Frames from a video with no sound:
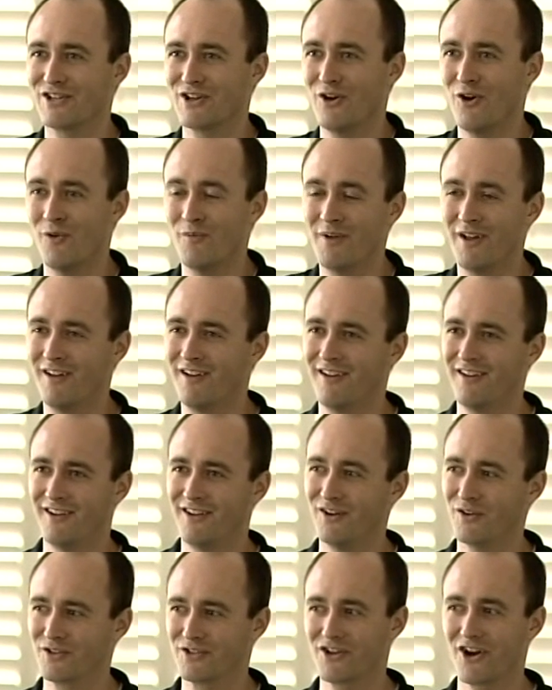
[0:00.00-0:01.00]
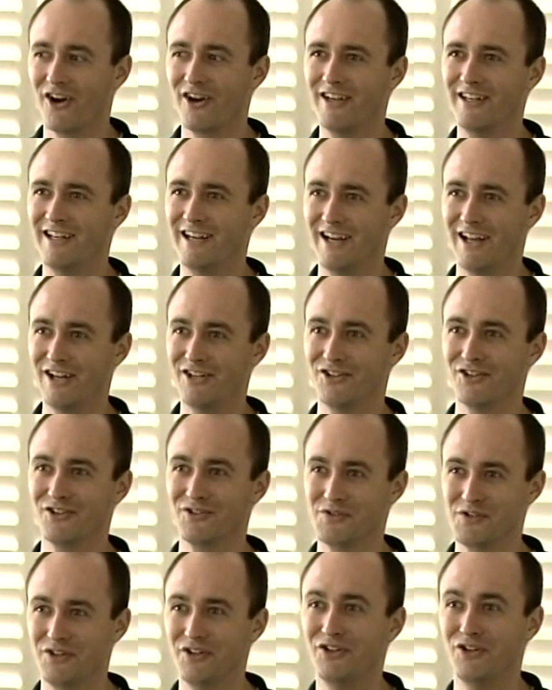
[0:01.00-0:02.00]
home, you know, sorry
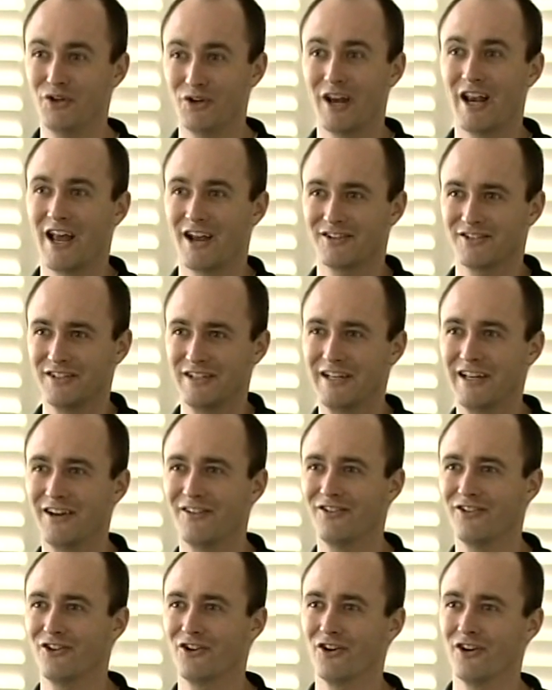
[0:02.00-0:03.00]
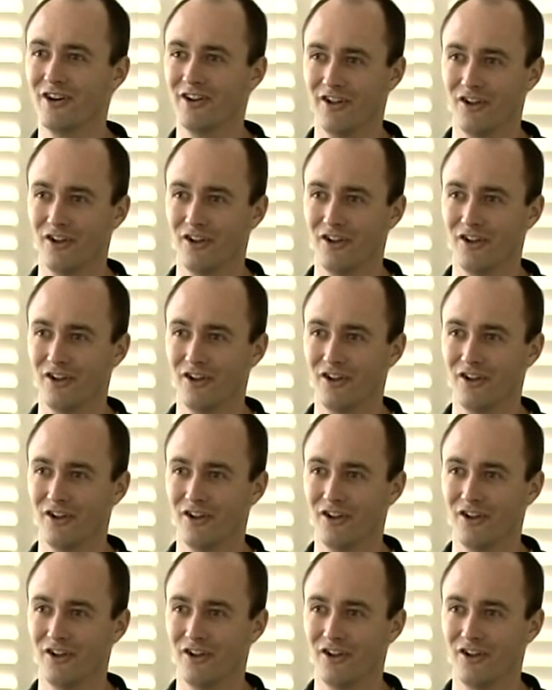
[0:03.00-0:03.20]
teenagers, you, you can actually get alert,